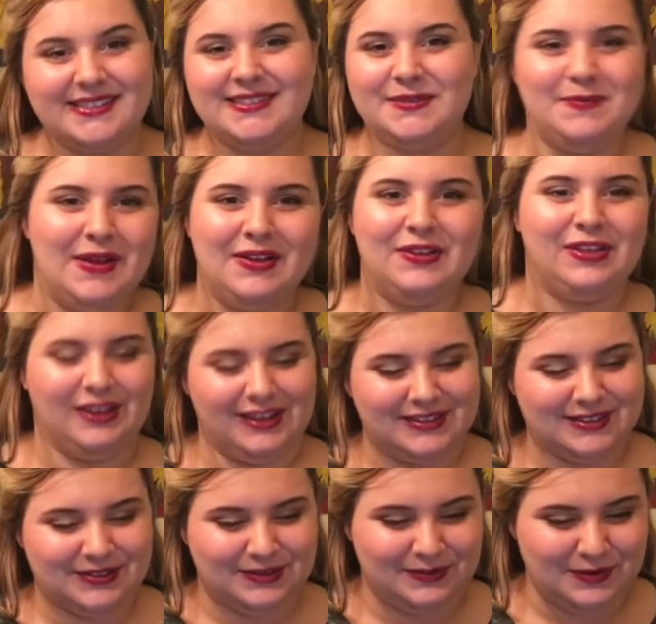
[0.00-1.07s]
smelthy,
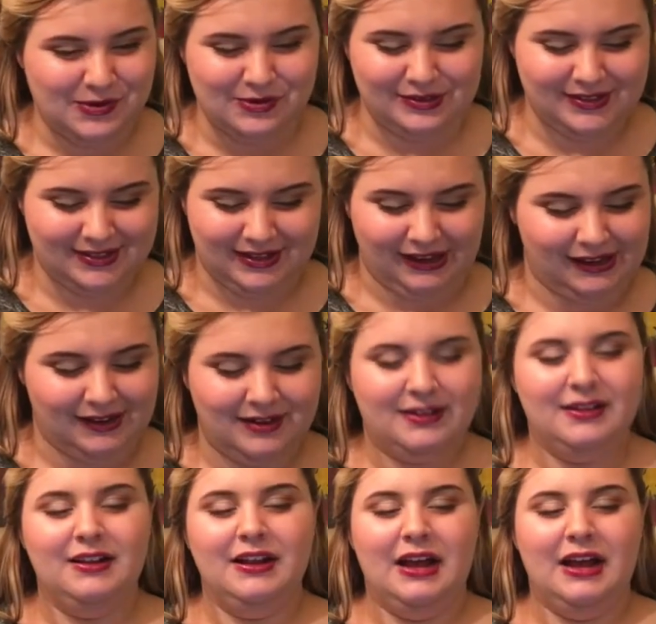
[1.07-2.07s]
smooth skin.